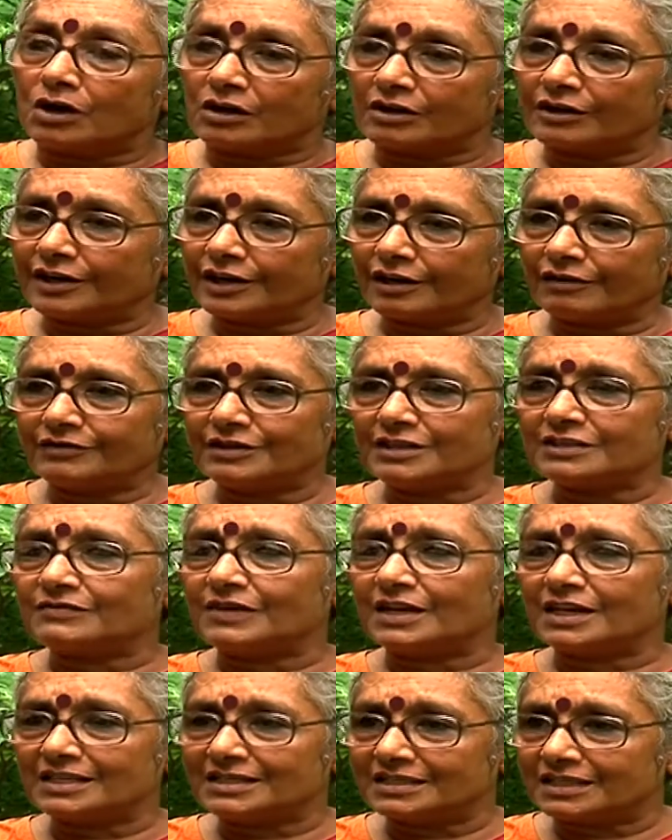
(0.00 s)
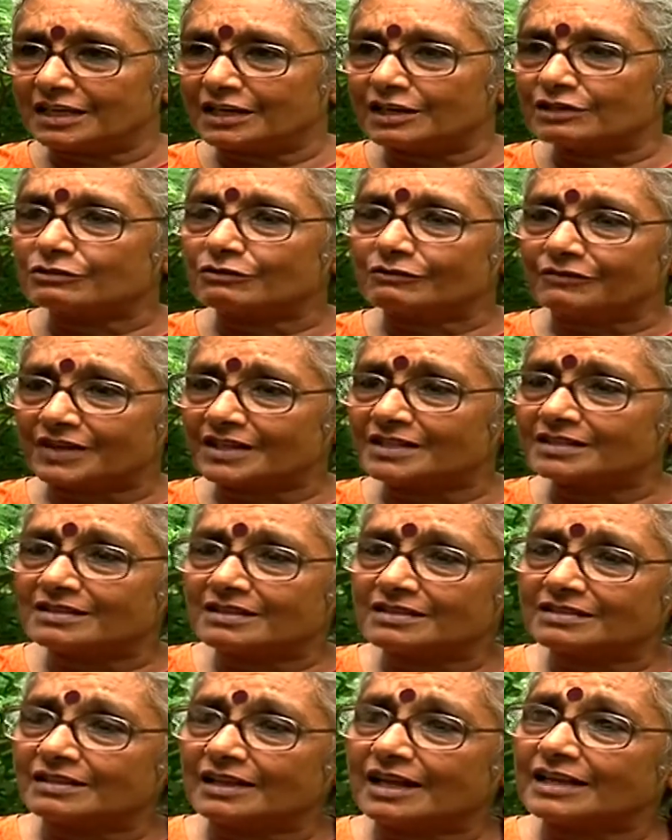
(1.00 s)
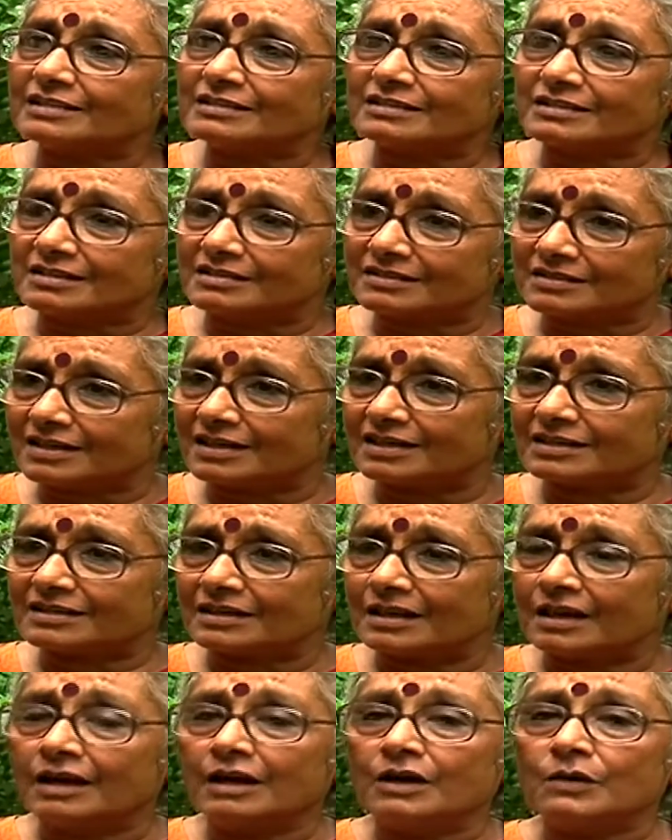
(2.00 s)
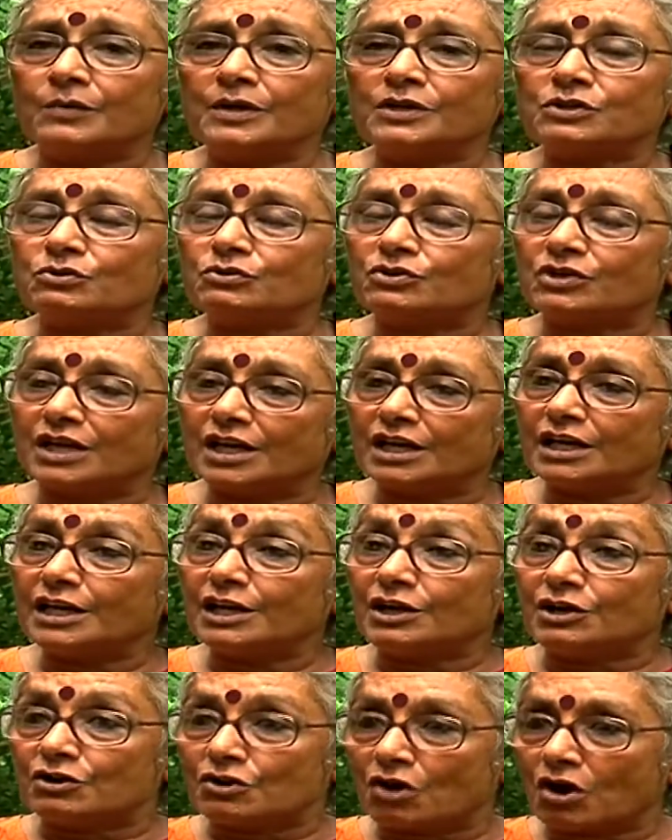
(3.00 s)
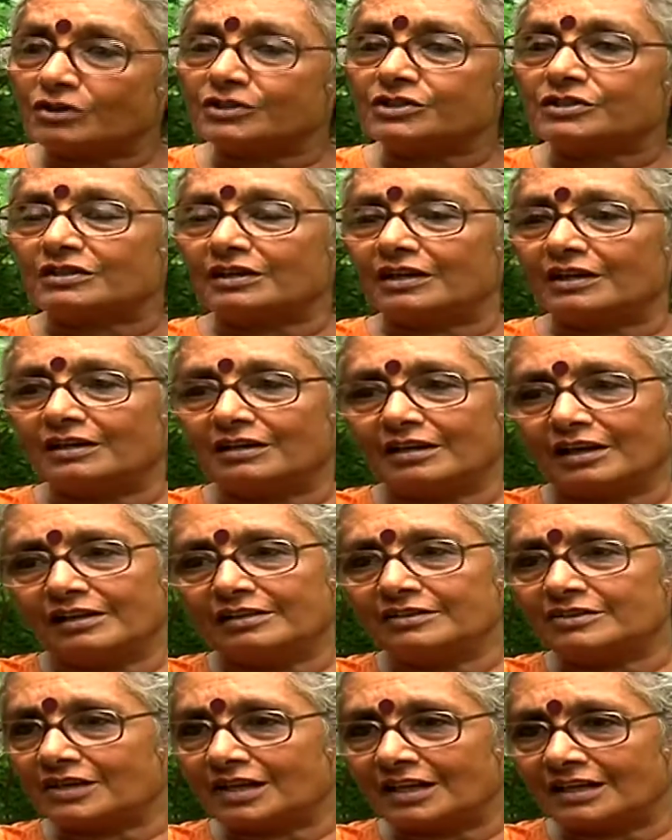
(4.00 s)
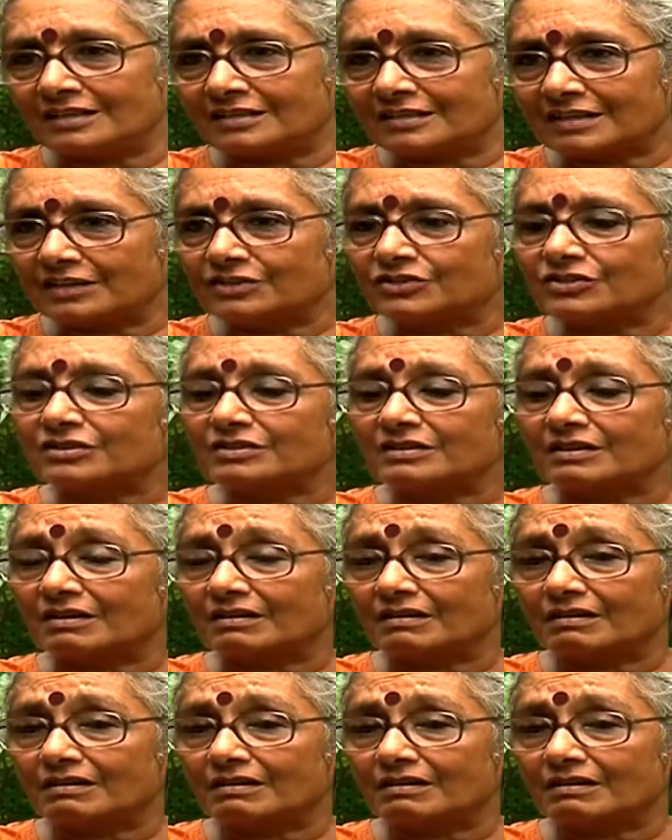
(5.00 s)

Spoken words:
a mockery of these very serious offences against the state, we should really not indulge in such